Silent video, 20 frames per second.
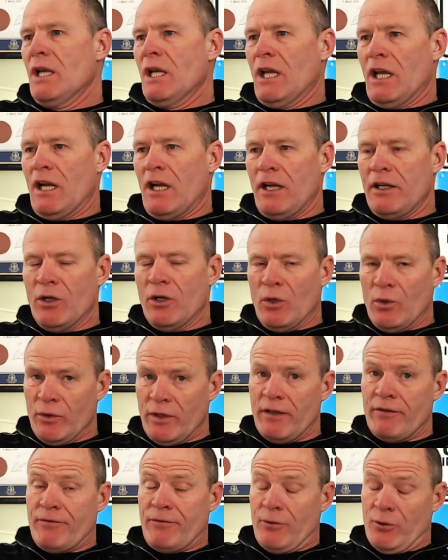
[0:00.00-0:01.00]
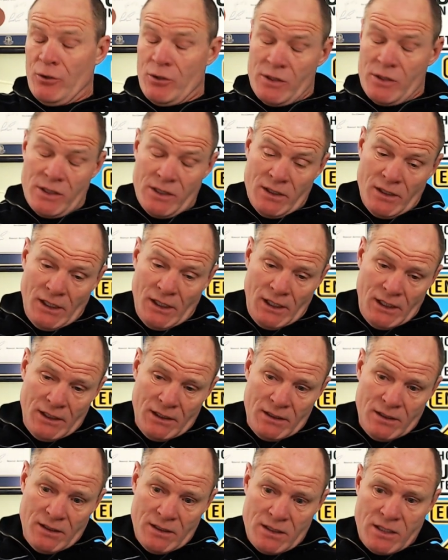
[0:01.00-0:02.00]
and I know that for
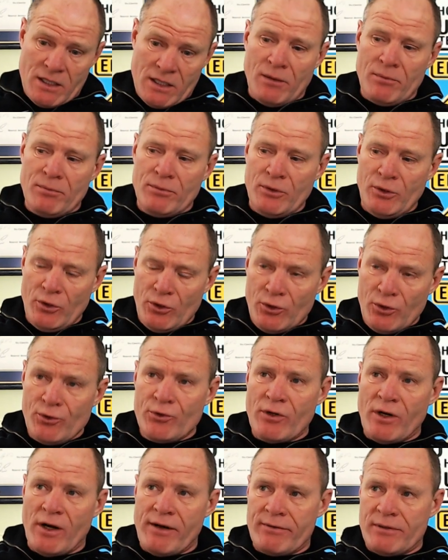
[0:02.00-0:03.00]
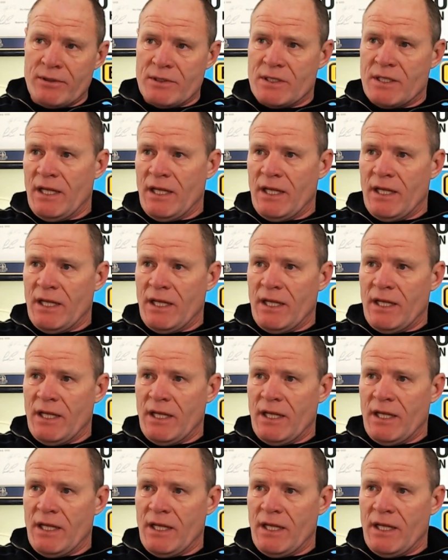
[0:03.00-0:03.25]
uh, some new drivers,